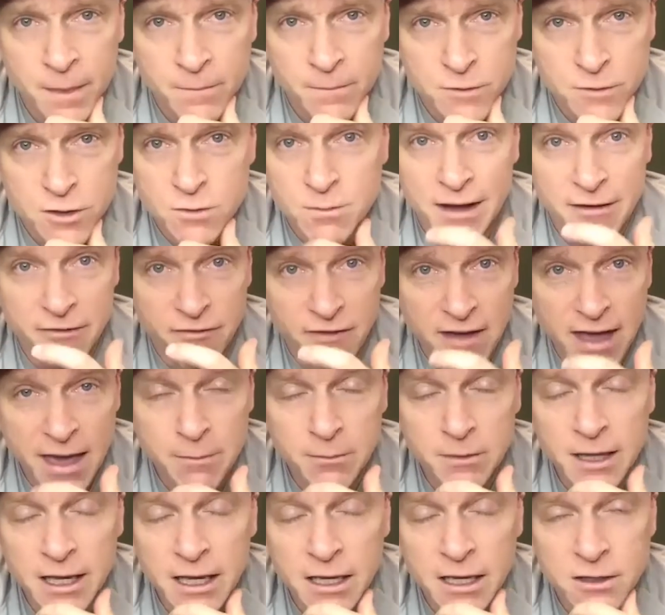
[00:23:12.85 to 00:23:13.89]
to my
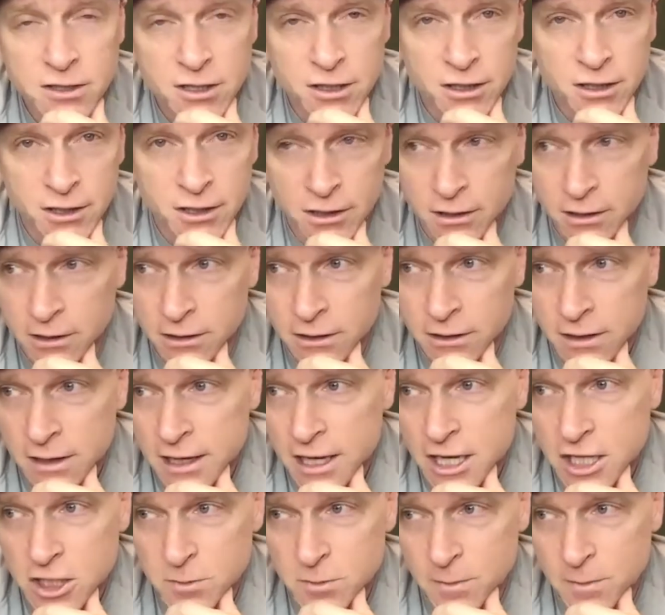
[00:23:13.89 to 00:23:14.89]
family and to her is